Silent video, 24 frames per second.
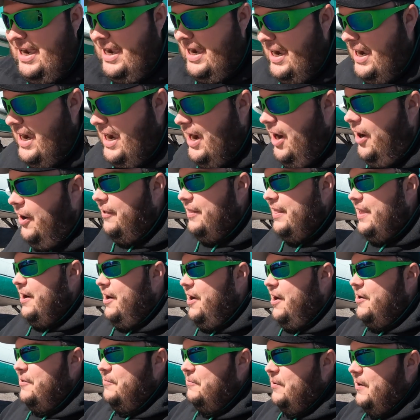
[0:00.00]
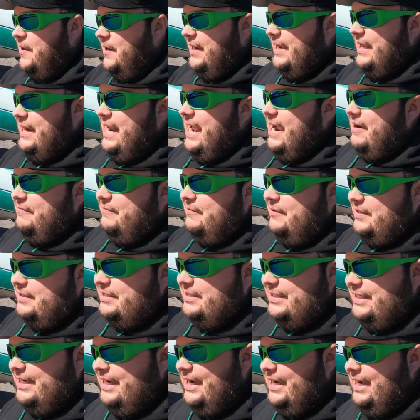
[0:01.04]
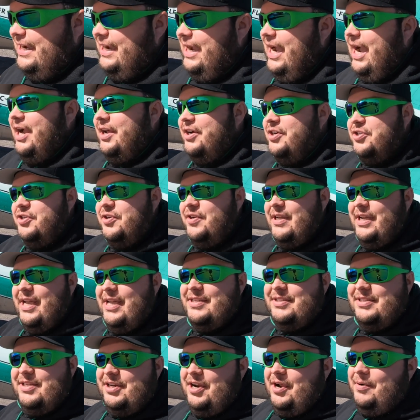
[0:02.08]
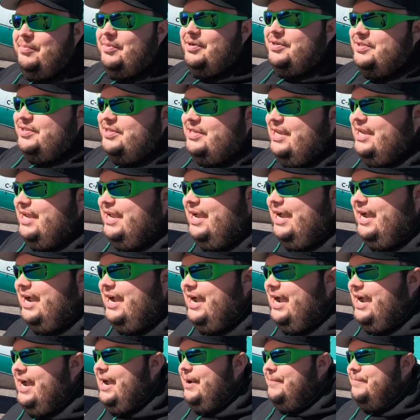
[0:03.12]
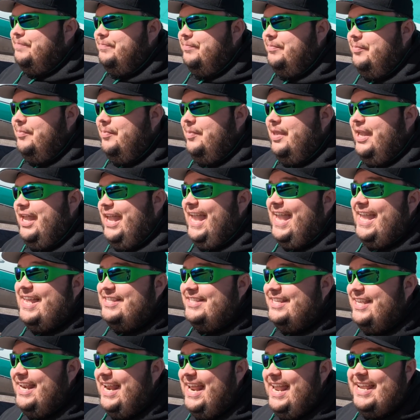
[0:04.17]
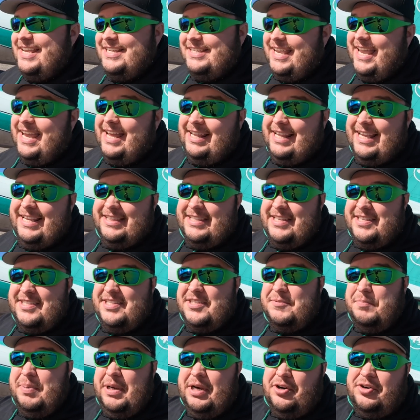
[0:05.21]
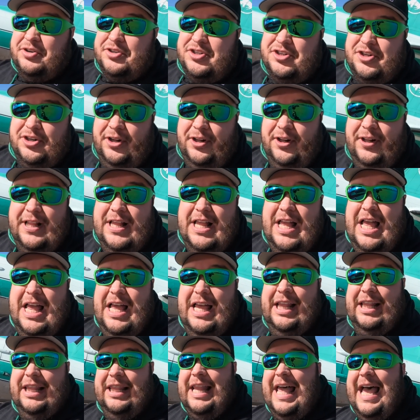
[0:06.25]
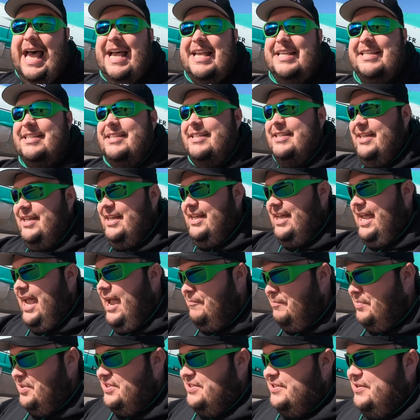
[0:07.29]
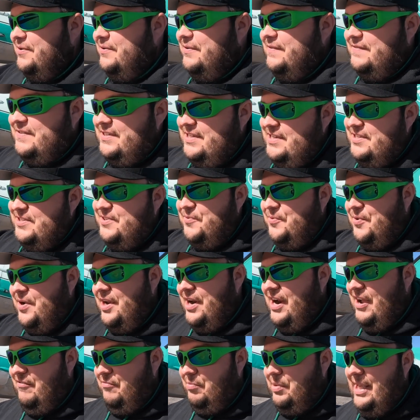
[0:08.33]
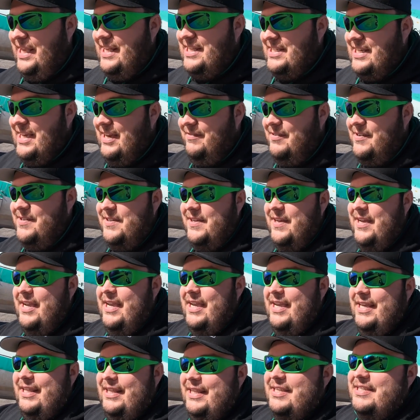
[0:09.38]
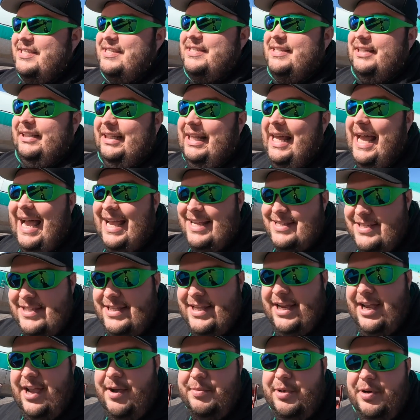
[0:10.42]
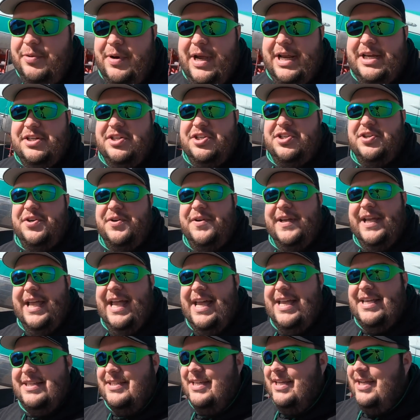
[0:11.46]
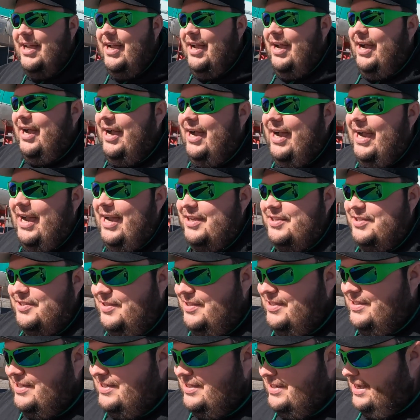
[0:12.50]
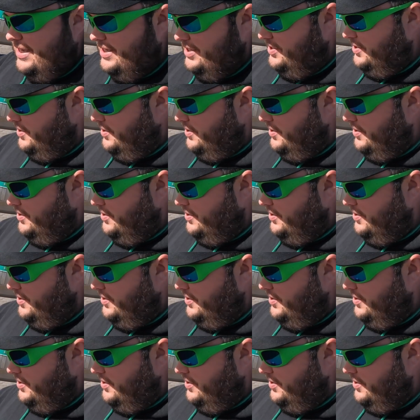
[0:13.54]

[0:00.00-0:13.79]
All that hard work and effort, I'm gonna show you guys the numbers. And today is kind of like this spiritual last episode of season one of Plane Savers. This is the last thing I've been waiting to show you guys. So this is it.